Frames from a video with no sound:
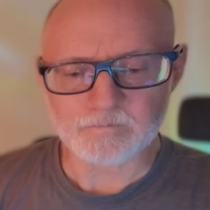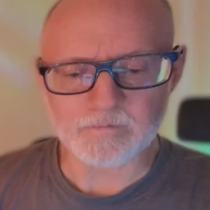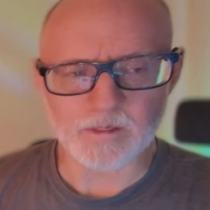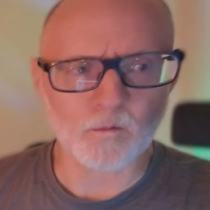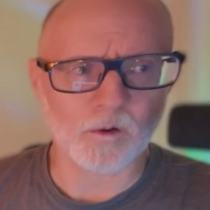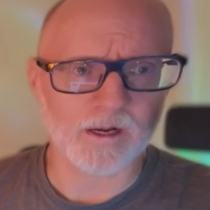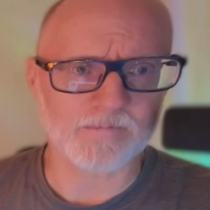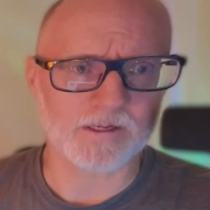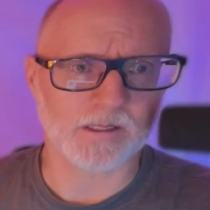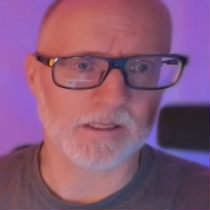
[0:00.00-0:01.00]
what
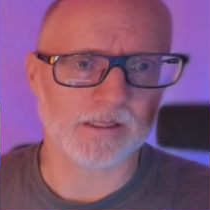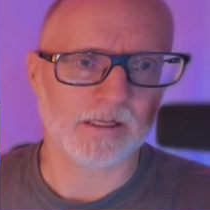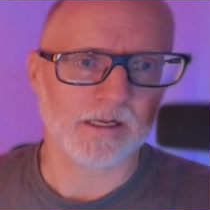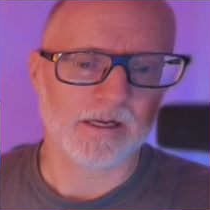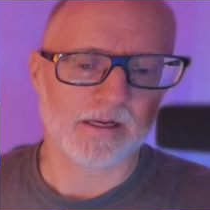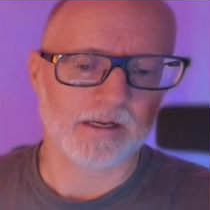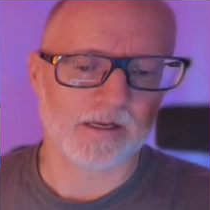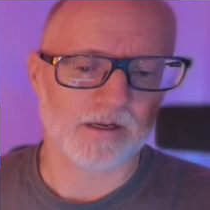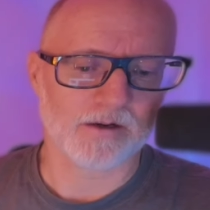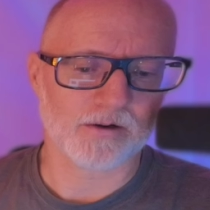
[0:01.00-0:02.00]
I've done
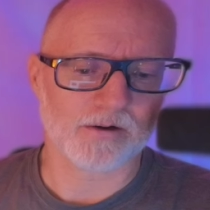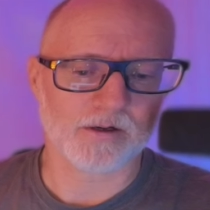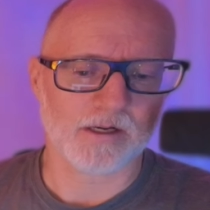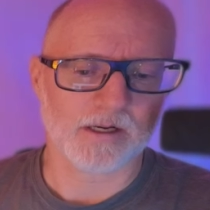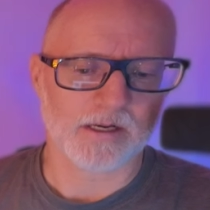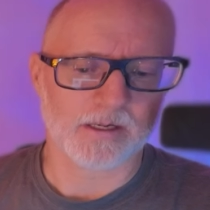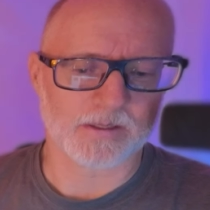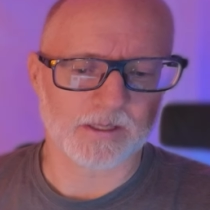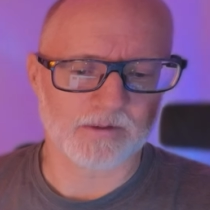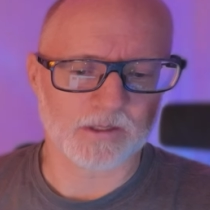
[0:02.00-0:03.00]
here is
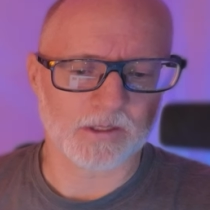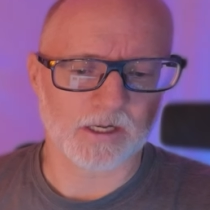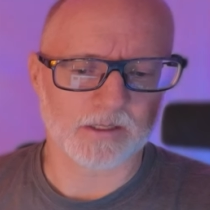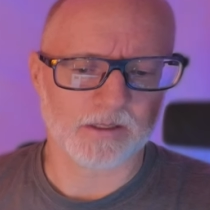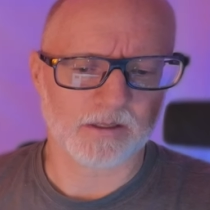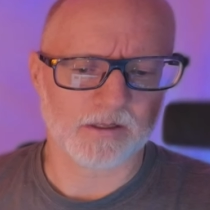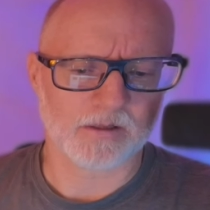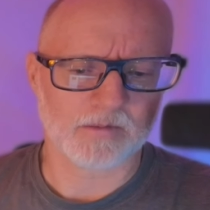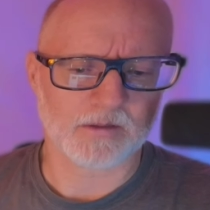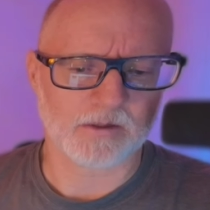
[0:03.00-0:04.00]
I've injected
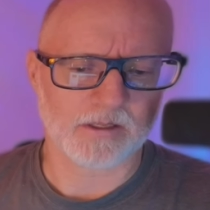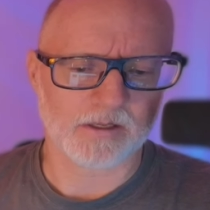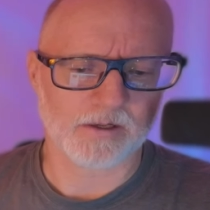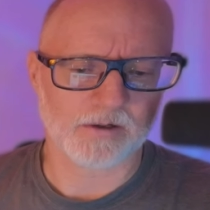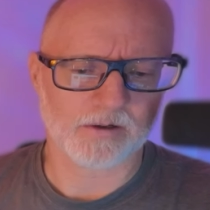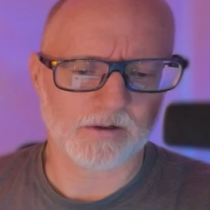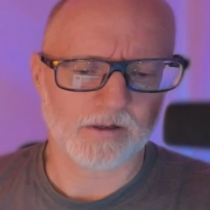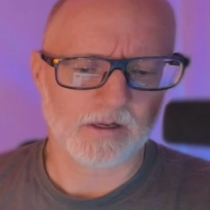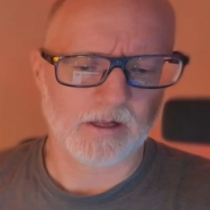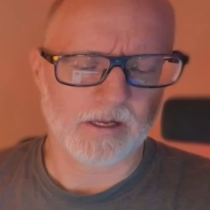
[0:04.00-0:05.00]
in between here.
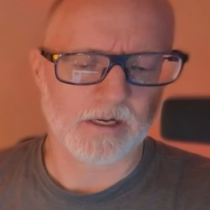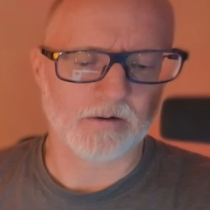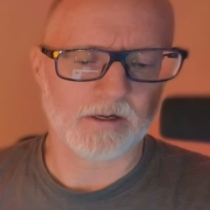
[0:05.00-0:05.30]
Here I